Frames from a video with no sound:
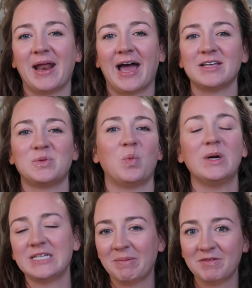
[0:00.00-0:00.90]
and asked
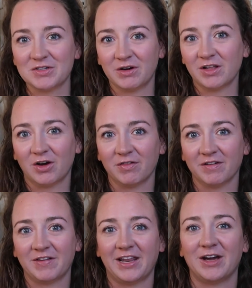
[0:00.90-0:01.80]
what type of Stoney
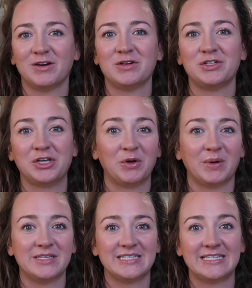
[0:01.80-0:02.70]
Clover videos you
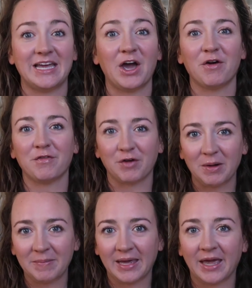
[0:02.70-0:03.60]
want to see
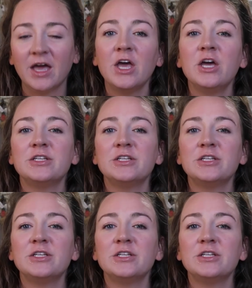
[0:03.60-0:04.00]
from me.